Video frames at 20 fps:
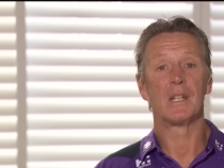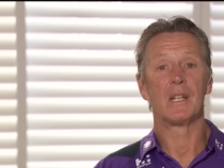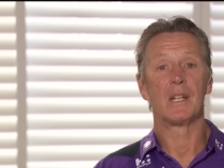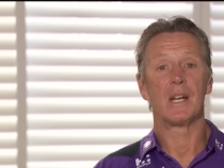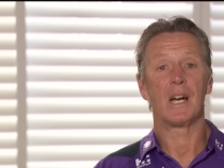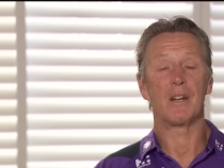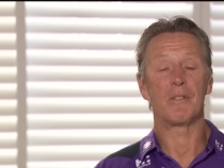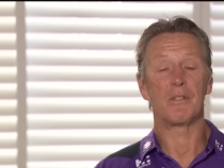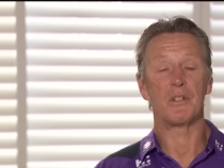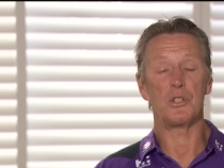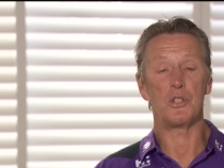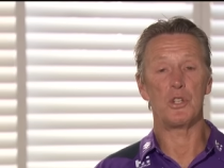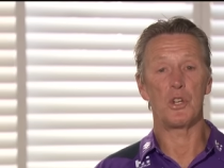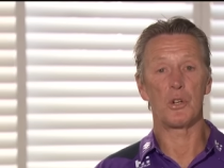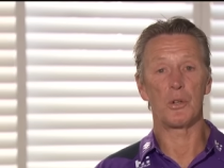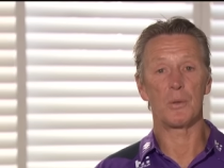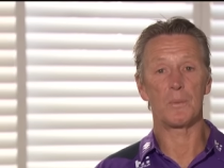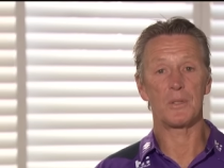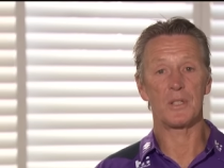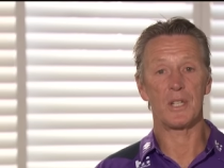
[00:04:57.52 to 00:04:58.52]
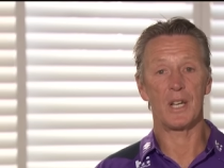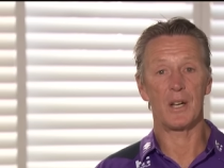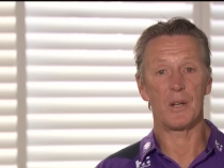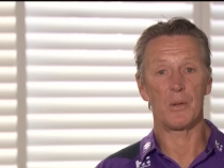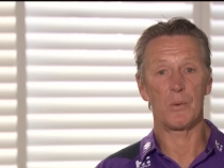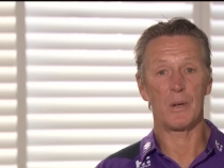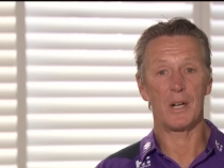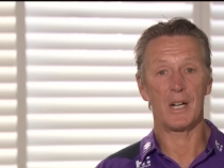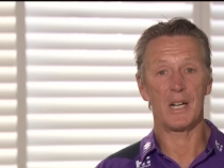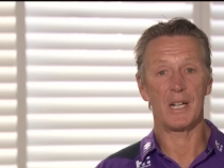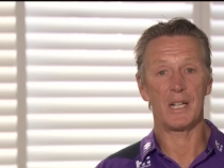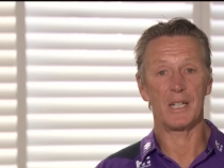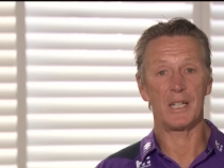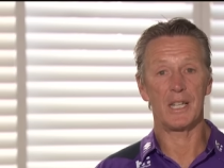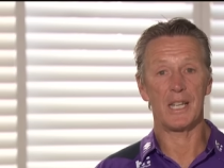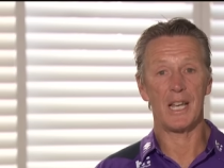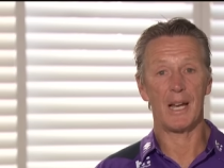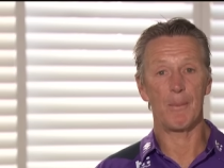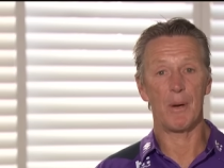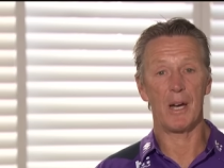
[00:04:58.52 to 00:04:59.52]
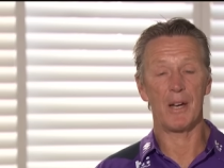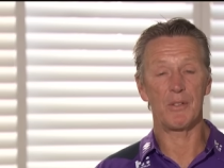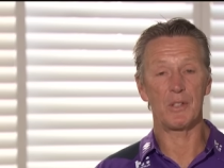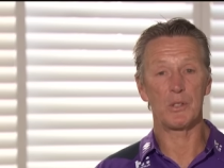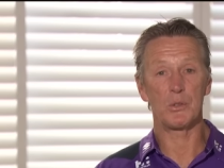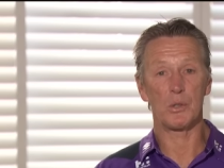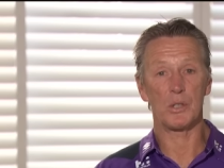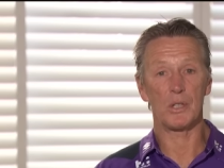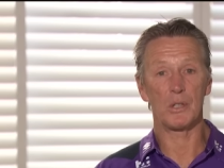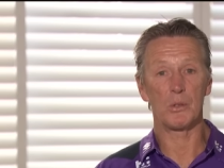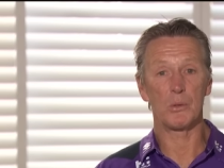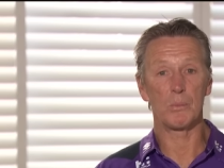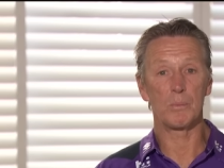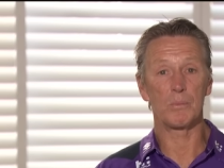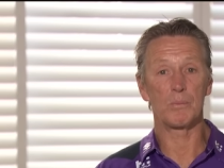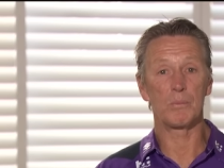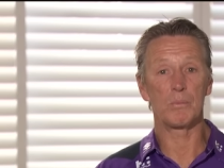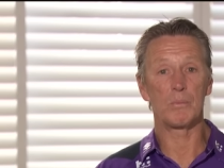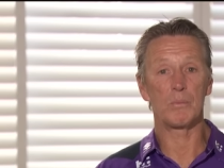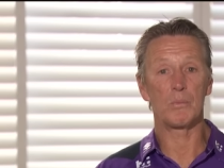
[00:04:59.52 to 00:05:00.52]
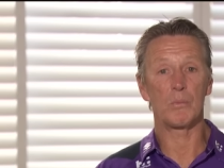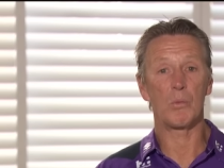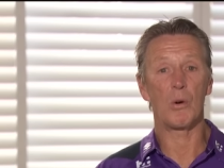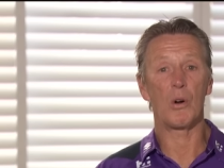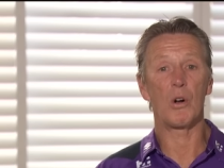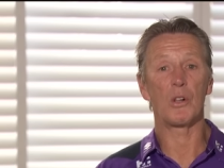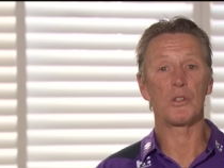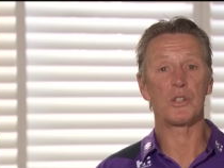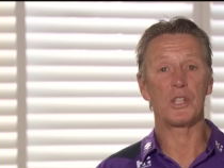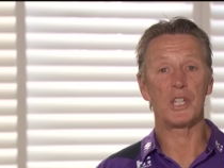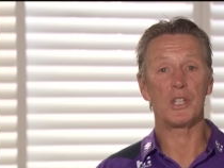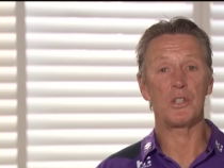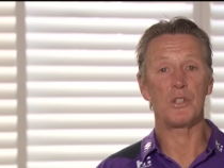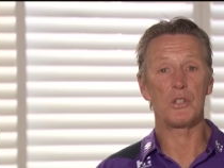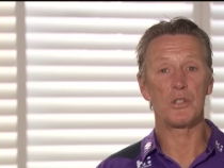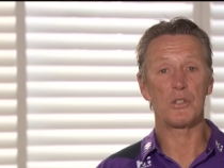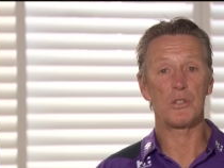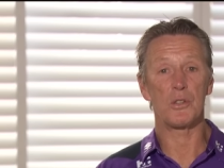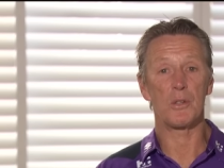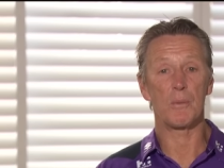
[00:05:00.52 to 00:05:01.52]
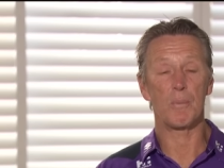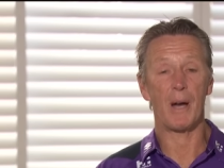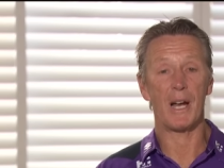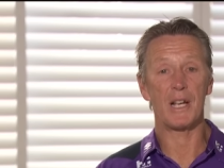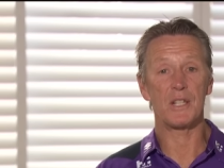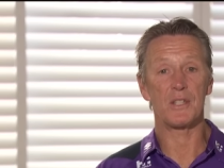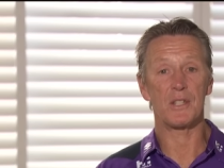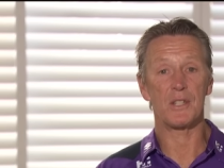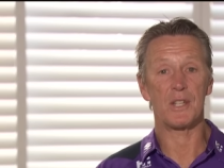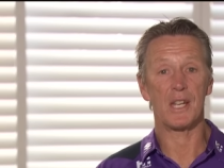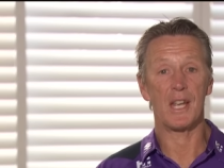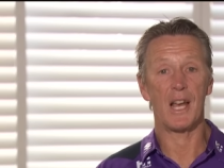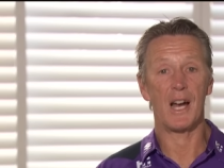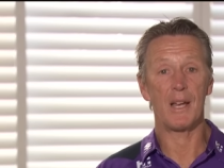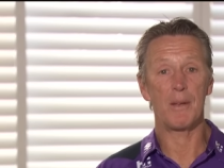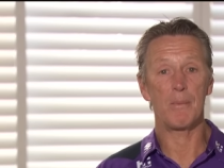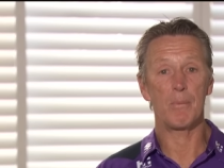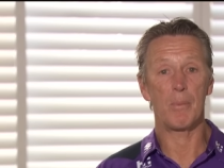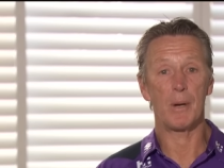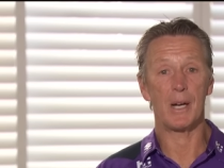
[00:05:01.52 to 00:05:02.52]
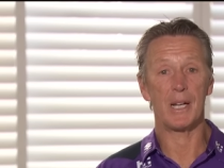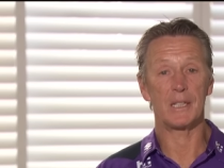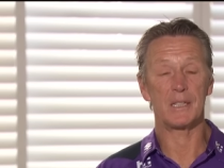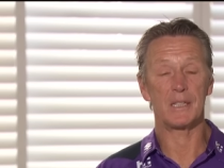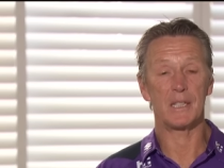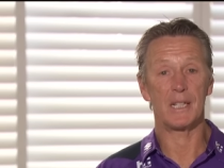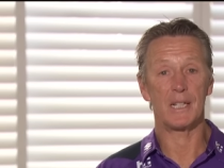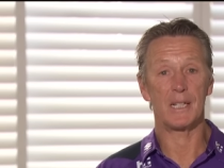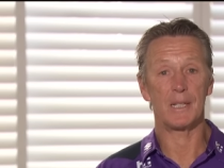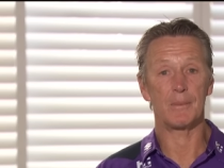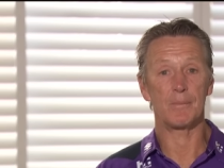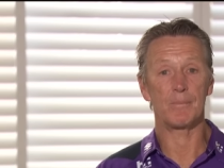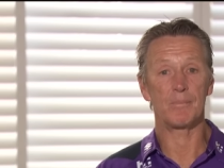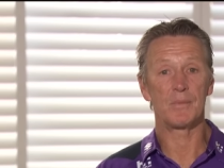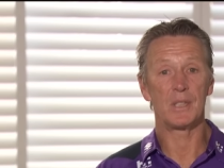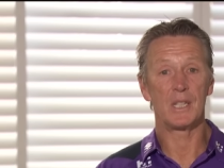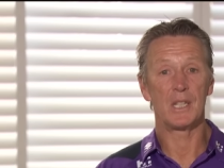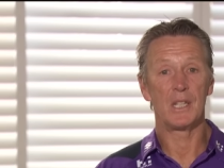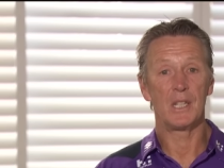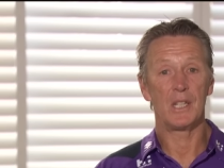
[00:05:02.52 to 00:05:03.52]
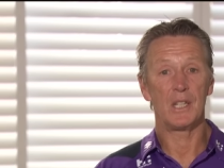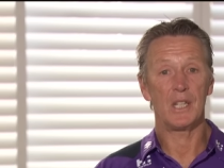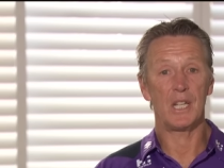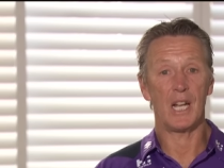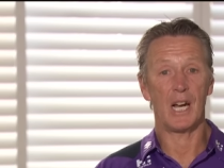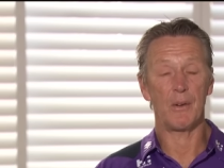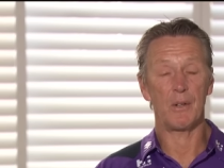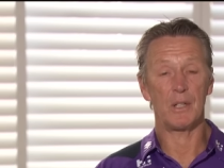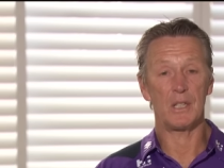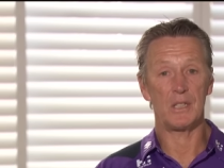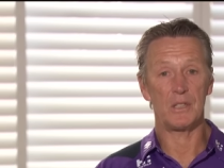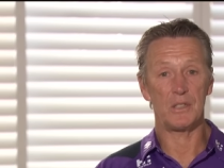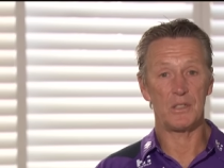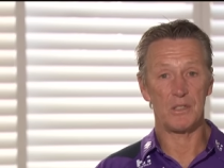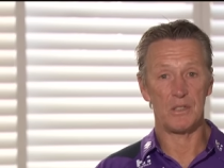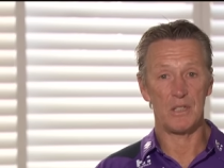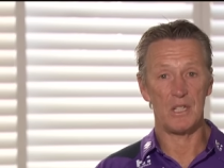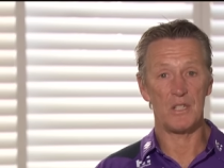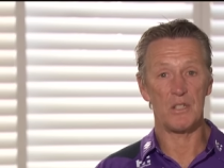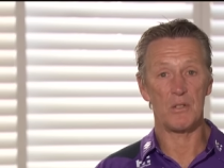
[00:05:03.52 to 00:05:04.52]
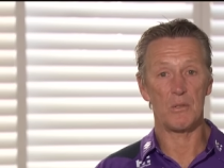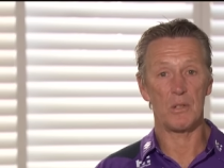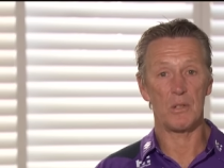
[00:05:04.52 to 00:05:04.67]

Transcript: over in Europe, so uh, he come over. He took a little while to get used to the pace of the game, but um, you know he's he's a